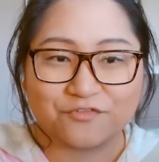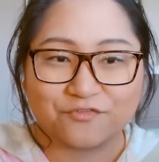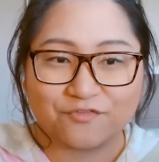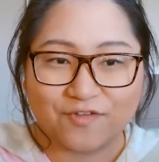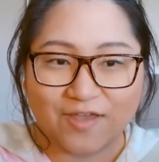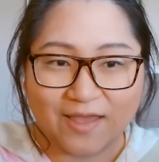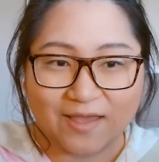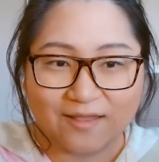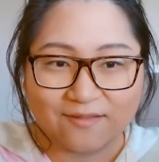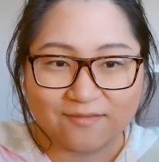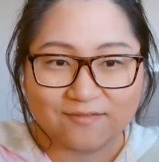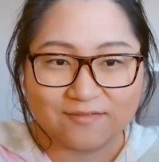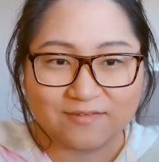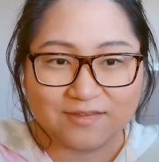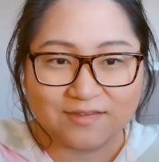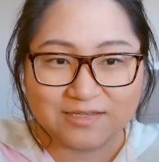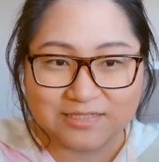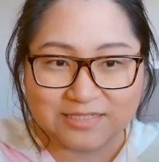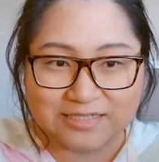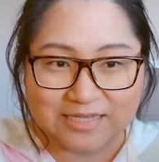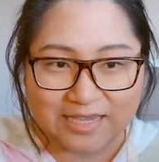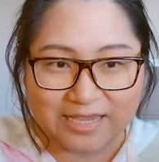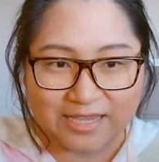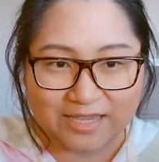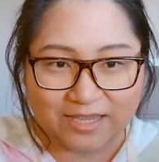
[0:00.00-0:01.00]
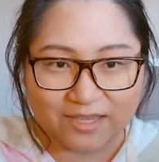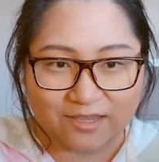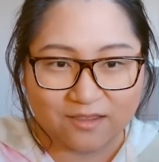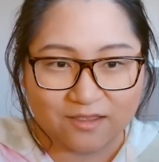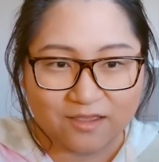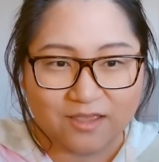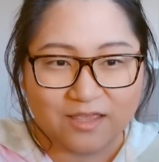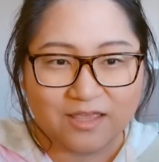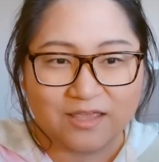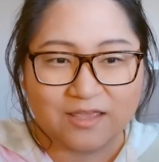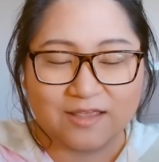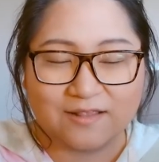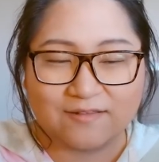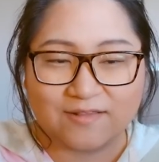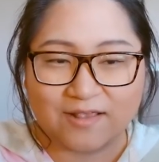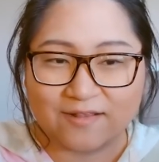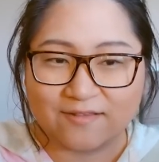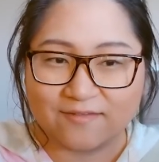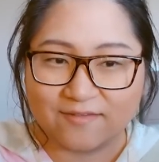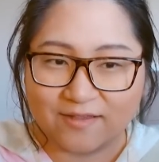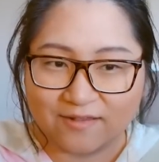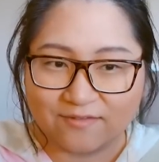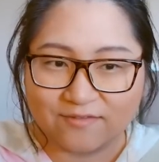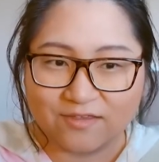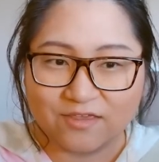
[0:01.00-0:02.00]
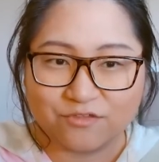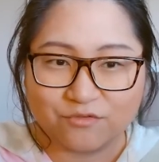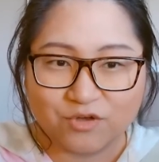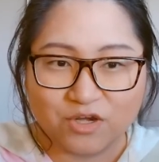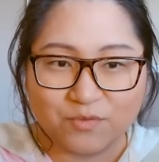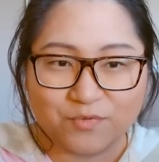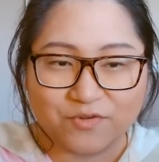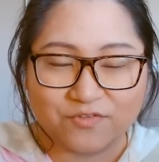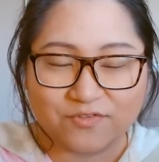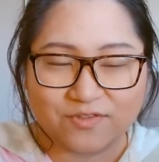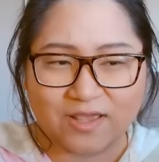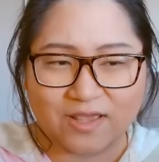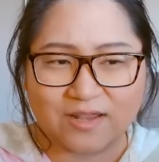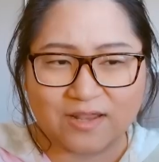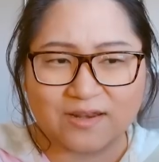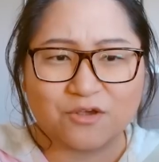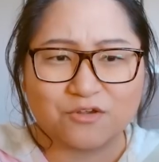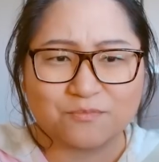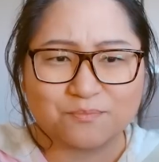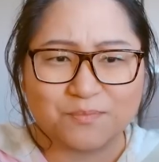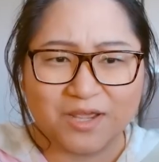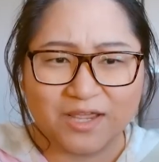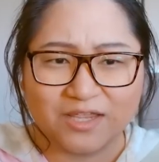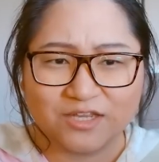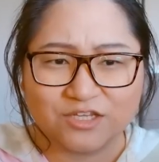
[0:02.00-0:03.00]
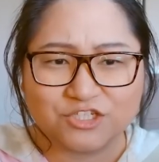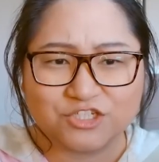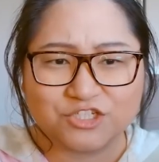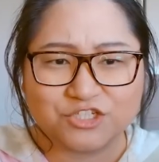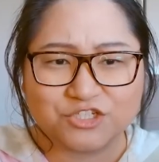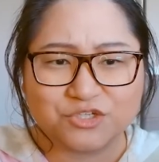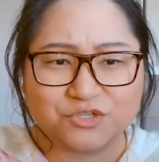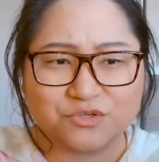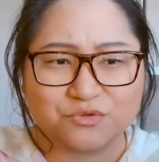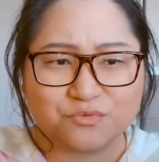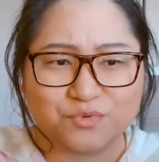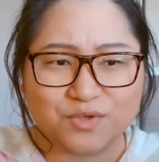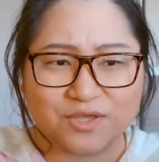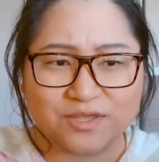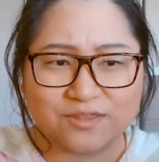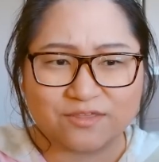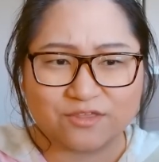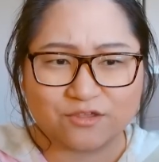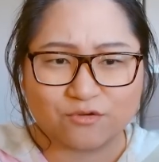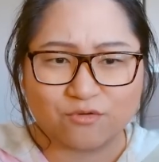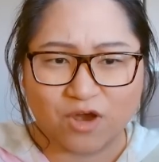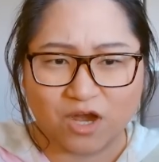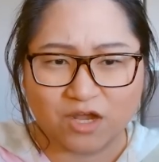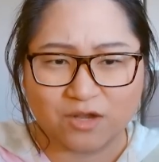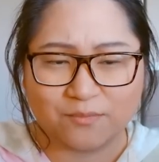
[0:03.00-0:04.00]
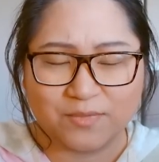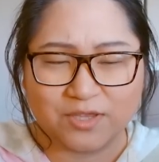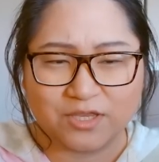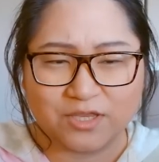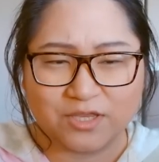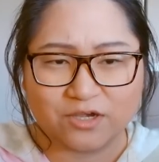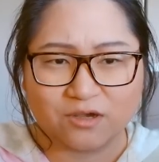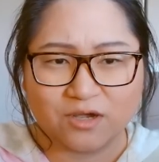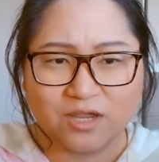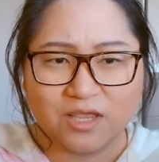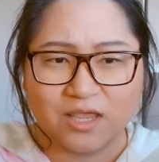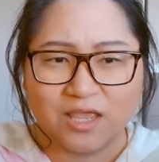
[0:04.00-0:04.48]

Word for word: Fat today is at 63%. Now, mind you, with Cronometer,